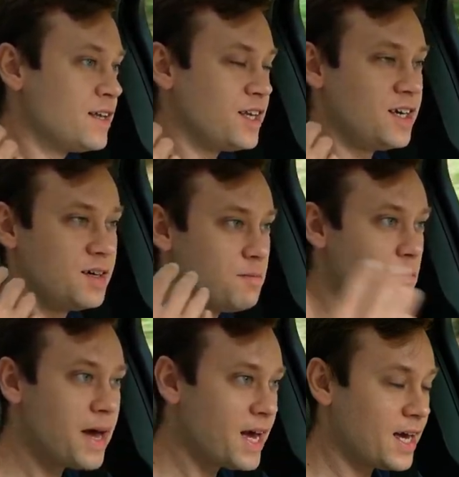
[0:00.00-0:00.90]
the
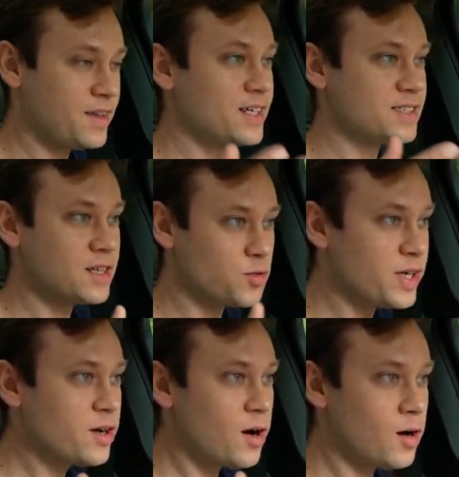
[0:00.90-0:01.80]
May they said the
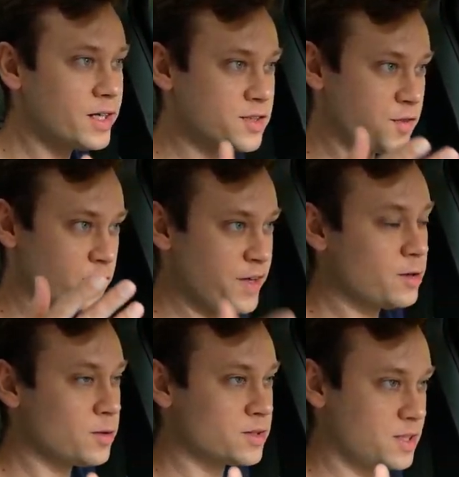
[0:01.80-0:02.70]
recall is for
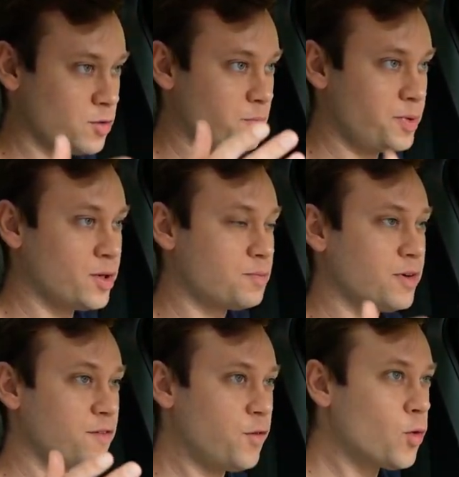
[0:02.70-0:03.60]
vehicles that were built
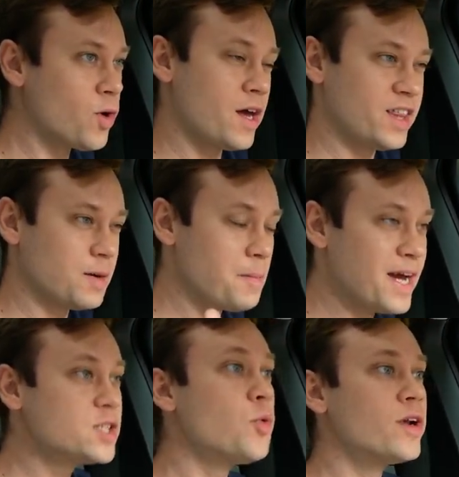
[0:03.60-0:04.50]
before I think
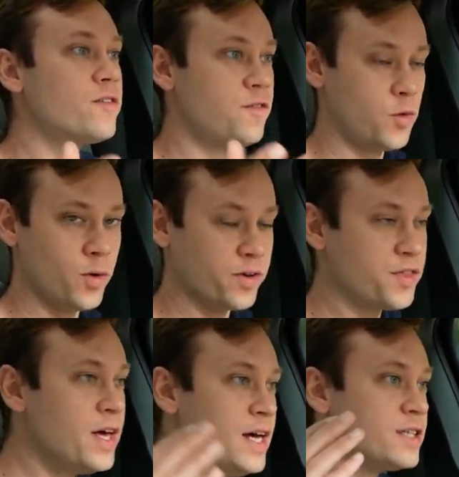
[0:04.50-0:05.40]
May
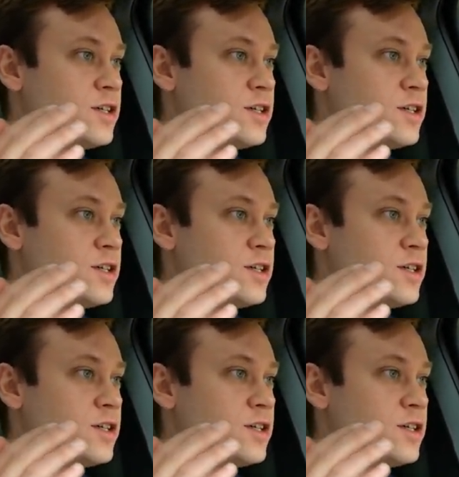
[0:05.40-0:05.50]
24th.